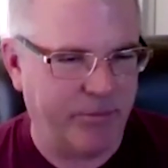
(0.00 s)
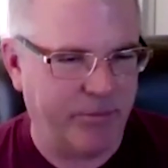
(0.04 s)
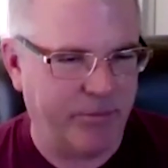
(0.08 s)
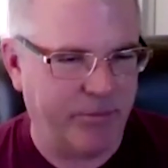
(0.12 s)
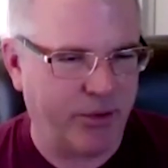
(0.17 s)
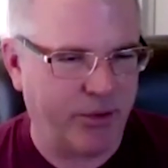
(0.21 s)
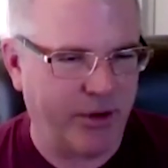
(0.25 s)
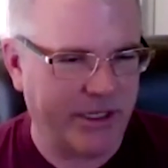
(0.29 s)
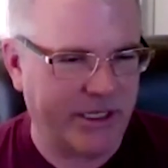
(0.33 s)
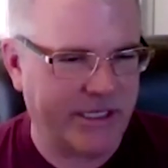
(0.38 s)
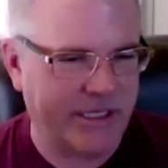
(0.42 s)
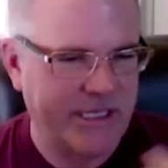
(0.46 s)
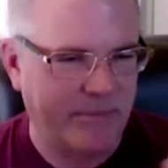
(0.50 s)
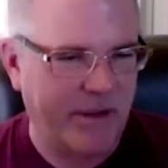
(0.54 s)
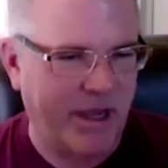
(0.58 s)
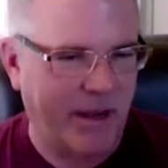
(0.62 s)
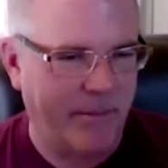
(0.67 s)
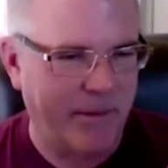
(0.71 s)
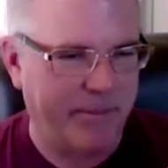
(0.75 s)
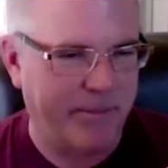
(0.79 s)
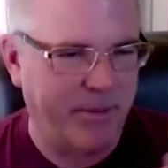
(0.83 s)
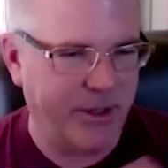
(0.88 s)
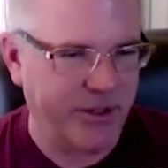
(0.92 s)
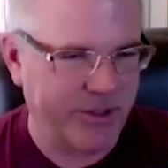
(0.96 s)
because I'm,
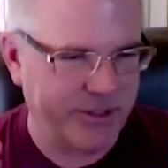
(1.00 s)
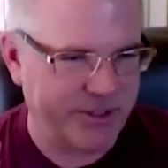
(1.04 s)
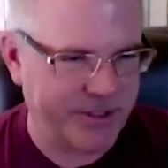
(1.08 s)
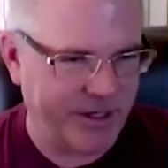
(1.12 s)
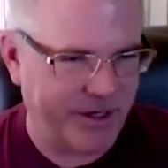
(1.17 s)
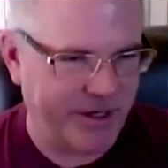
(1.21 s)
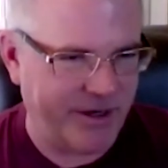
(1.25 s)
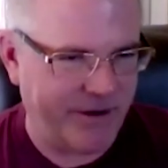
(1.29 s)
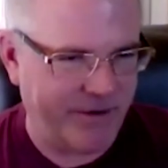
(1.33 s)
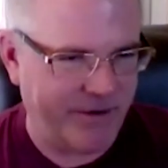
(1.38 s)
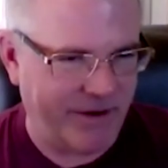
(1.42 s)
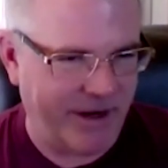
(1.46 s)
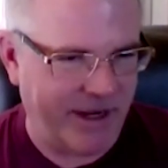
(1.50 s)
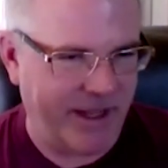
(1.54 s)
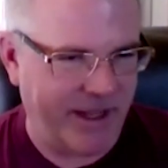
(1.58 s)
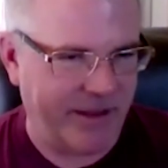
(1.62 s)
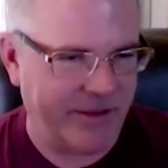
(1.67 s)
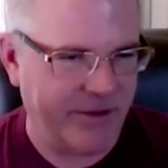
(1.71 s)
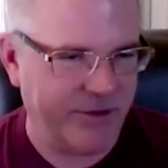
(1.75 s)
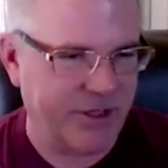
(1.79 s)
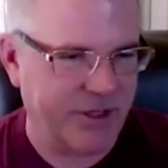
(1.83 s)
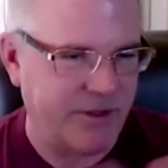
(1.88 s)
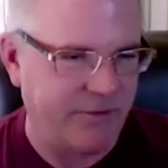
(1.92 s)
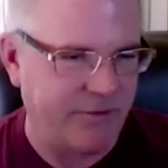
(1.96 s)
I'm a producer,
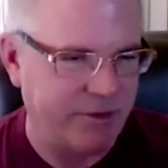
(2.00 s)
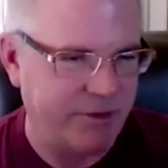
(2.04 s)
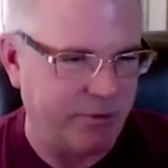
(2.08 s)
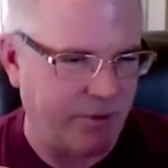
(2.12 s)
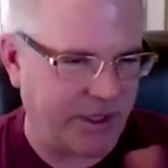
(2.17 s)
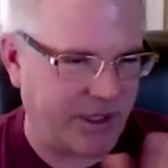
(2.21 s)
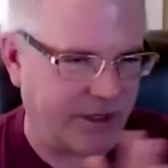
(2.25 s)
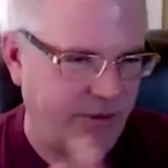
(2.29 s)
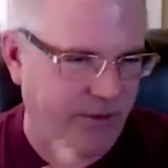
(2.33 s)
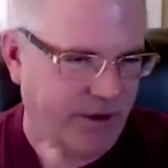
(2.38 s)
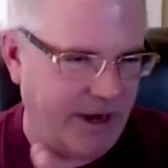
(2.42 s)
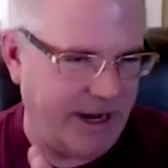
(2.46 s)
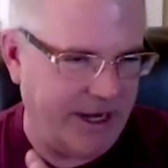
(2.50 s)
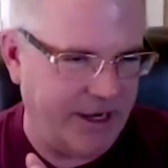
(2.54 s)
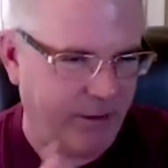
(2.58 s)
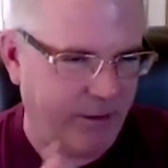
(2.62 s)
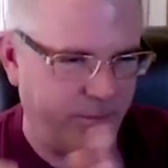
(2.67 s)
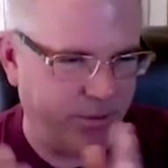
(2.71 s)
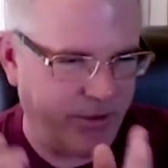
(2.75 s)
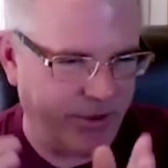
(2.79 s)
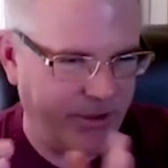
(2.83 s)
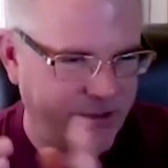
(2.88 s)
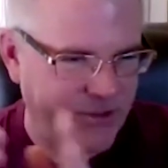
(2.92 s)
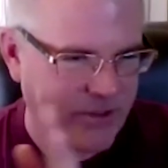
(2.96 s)
right? There's a difference between creator
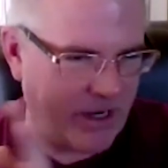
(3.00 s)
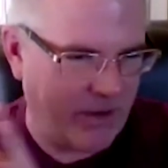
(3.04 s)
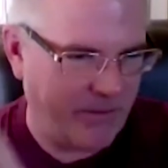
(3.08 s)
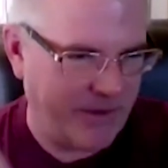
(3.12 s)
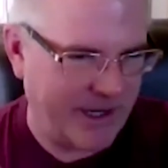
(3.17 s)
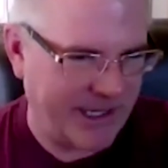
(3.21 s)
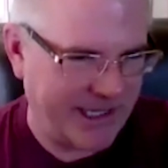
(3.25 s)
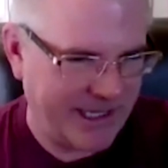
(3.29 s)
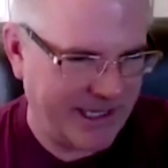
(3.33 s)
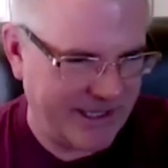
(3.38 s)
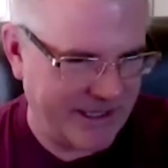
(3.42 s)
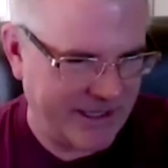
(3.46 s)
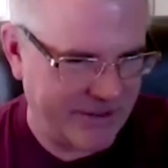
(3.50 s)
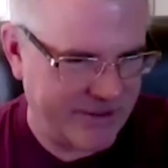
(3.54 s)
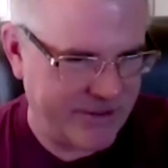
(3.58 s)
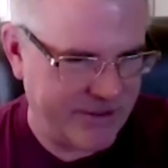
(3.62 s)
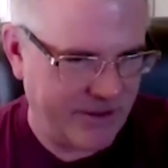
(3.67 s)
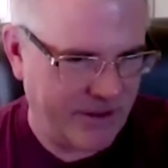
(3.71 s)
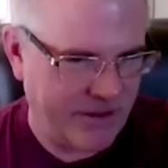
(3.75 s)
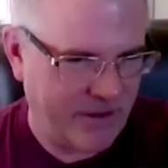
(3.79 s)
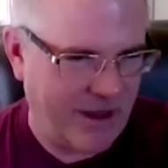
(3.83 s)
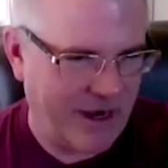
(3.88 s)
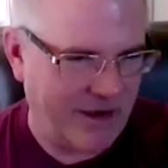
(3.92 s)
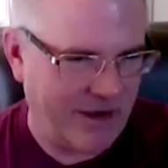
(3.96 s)
and producer. I'm going to get
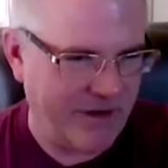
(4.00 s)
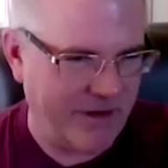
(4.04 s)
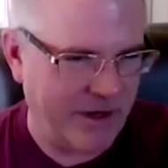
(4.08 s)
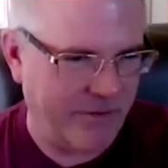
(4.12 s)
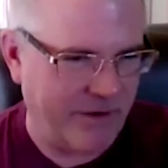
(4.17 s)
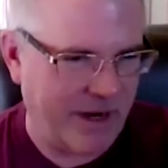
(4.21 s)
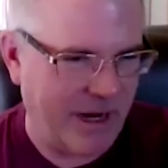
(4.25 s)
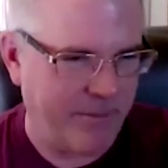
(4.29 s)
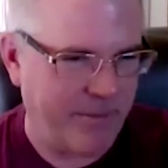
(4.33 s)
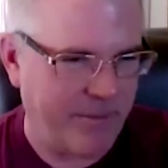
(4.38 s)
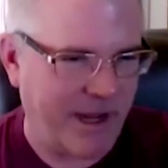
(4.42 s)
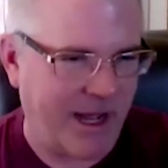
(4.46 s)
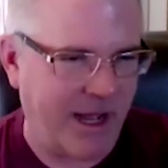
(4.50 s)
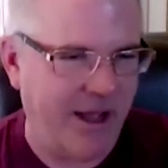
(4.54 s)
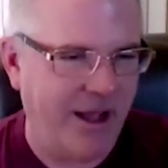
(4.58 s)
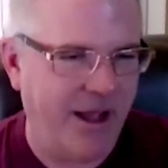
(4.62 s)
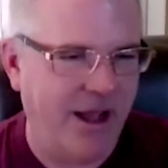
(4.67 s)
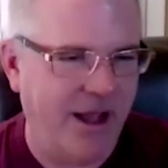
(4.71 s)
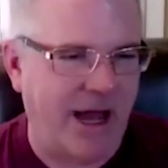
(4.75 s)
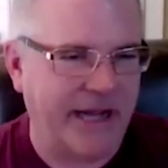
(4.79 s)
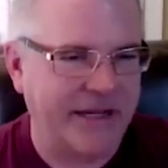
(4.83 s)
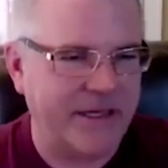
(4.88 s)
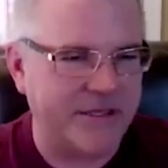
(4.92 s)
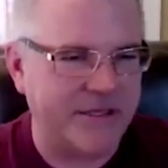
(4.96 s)
into a lot of it, right? But
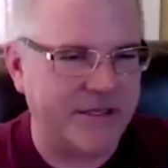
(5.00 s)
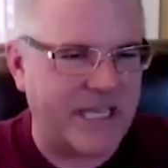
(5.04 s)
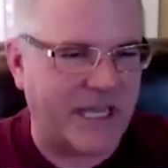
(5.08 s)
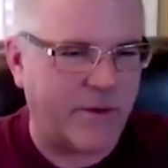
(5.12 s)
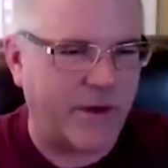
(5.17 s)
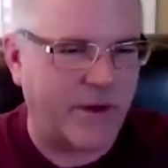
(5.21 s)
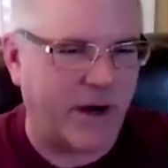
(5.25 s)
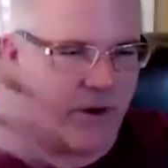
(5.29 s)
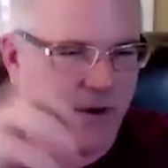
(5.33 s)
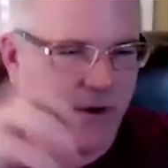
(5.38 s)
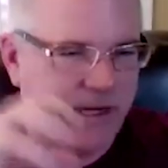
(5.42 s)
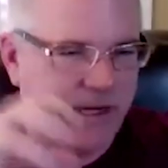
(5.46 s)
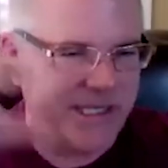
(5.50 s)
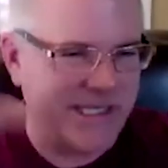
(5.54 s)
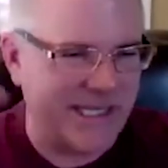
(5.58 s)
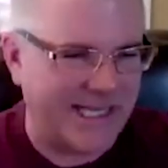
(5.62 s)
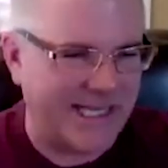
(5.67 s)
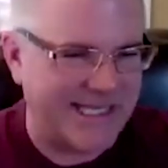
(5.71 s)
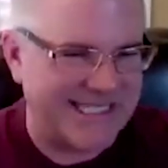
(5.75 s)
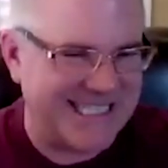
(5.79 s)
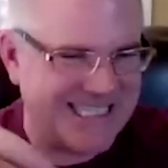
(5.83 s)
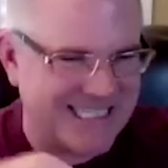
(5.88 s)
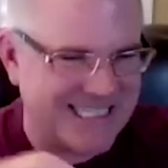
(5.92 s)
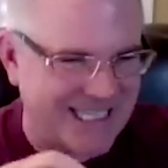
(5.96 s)
I can just take what already is
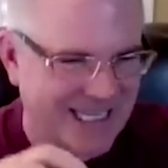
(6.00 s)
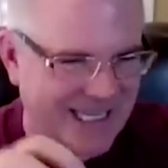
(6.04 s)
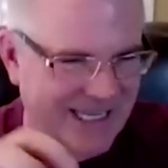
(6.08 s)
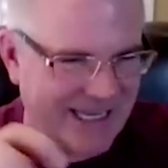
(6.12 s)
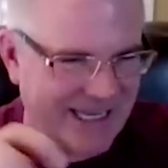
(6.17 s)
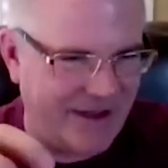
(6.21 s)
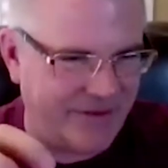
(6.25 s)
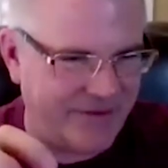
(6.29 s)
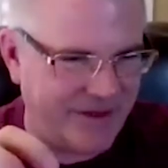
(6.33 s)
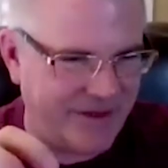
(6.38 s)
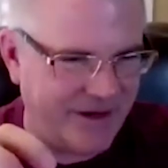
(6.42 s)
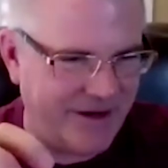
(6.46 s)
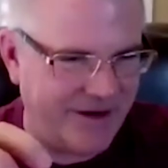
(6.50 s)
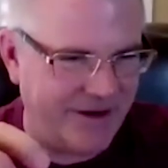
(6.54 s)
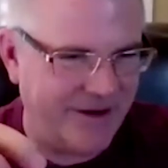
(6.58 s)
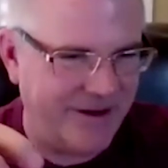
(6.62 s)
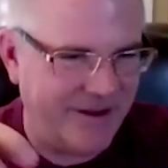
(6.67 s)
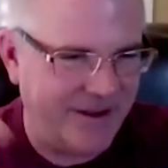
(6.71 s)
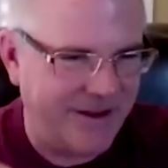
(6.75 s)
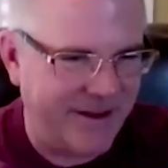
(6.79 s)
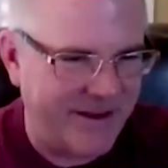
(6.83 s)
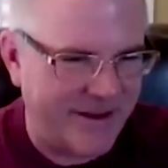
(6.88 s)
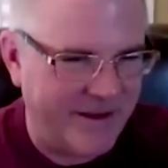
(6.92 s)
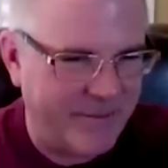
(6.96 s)
existing out
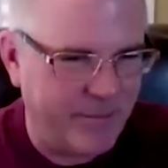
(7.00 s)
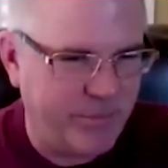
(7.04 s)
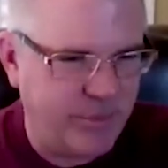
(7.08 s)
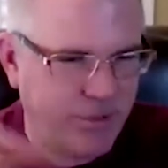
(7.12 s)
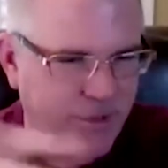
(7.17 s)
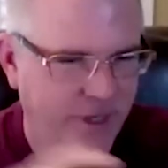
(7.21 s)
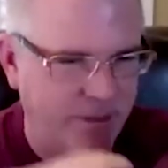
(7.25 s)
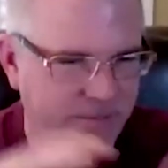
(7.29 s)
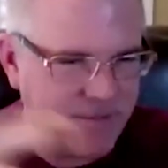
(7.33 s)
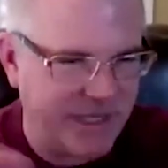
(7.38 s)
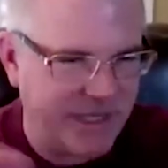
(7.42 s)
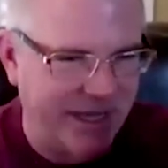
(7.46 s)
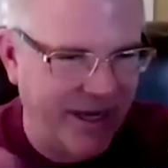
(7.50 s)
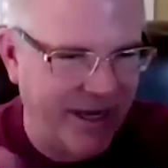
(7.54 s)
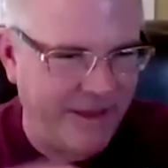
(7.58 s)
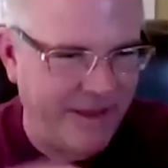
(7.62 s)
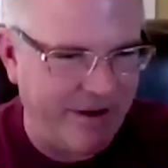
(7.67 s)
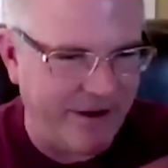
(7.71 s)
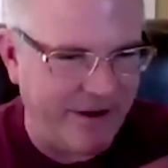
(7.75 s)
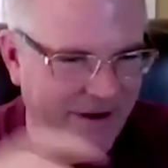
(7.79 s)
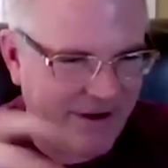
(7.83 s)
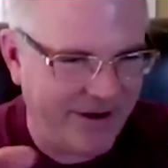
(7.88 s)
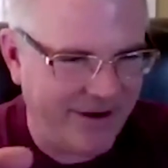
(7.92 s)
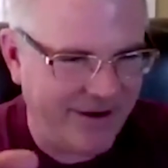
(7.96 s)
there, put them
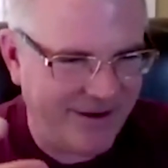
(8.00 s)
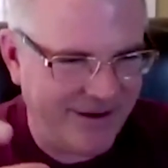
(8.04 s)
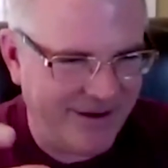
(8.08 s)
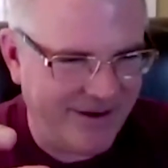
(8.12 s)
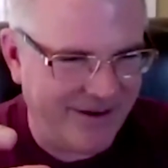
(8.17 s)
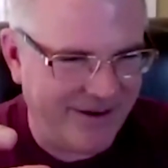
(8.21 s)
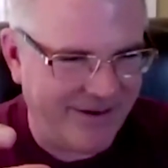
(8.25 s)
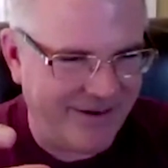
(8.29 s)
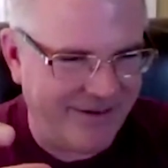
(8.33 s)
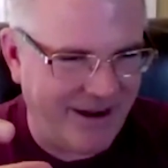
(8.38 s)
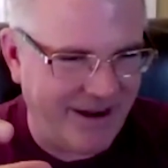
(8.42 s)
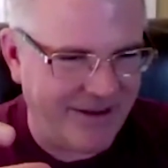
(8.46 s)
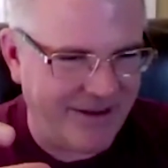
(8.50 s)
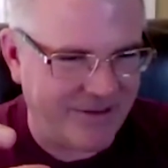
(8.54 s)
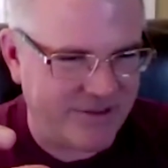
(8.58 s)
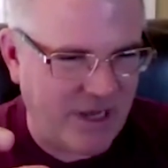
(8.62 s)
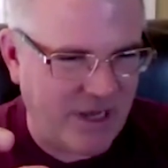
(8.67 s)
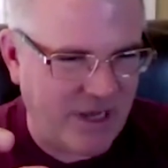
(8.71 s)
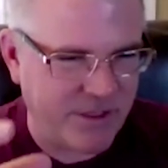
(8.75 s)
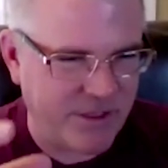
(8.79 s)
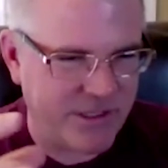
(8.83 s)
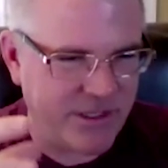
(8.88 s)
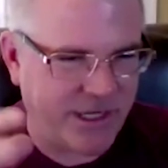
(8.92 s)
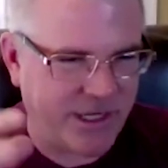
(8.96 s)
together, right?
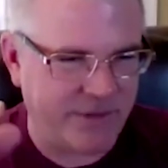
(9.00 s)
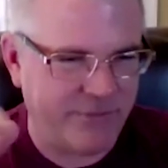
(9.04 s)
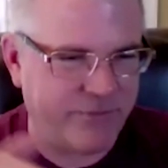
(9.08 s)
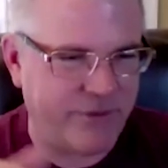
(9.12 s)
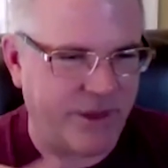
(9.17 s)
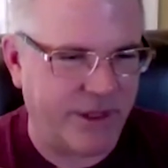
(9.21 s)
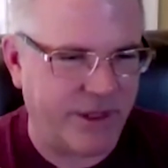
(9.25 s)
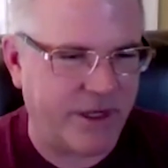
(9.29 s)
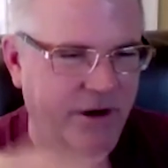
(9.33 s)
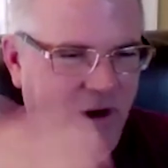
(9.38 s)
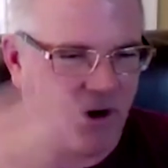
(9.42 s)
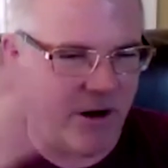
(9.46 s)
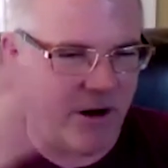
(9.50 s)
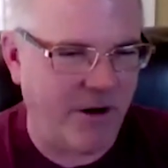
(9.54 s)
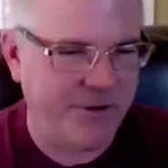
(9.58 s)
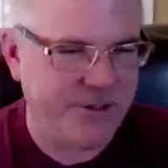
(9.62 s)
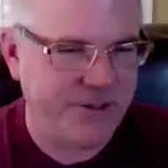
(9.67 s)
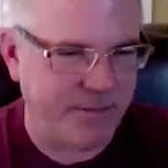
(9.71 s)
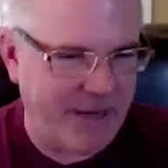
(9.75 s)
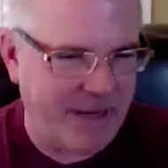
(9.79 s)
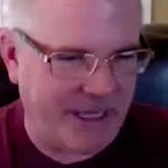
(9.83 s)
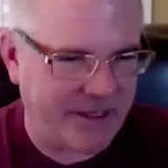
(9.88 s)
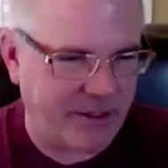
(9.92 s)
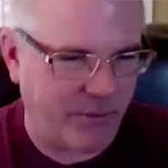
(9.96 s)
So I'm just looking for the
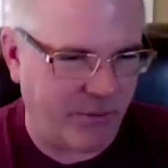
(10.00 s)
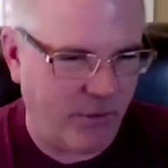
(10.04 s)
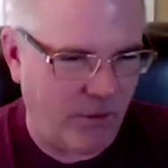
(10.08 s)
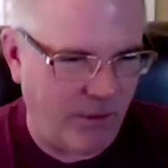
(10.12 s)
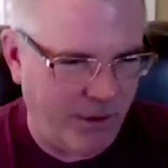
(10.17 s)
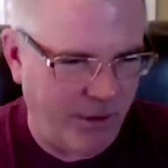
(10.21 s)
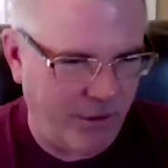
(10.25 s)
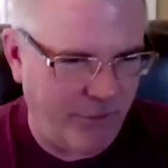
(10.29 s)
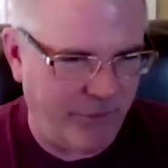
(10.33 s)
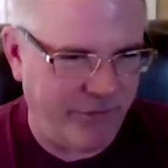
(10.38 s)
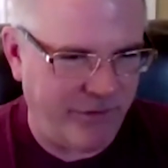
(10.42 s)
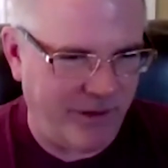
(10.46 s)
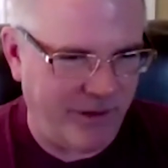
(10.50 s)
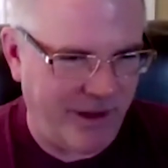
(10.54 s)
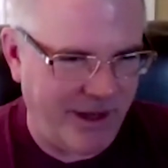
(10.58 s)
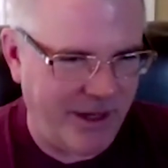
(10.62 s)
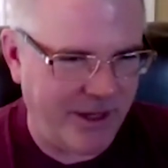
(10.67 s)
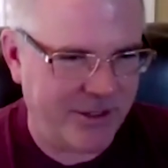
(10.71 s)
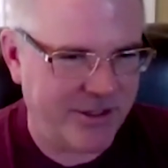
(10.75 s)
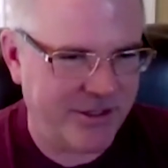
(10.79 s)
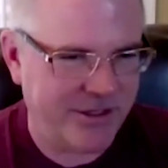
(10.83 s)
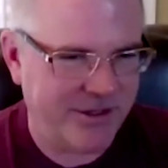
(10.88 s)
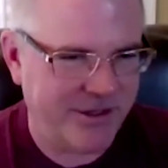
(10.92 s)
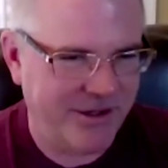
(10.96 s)
cards that make the royal
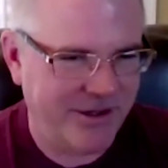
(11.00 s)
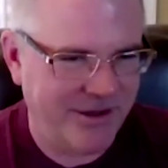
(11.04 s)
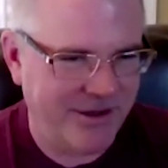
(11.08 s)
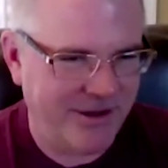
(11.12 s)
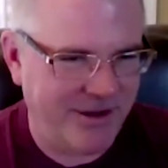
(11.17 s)
flush.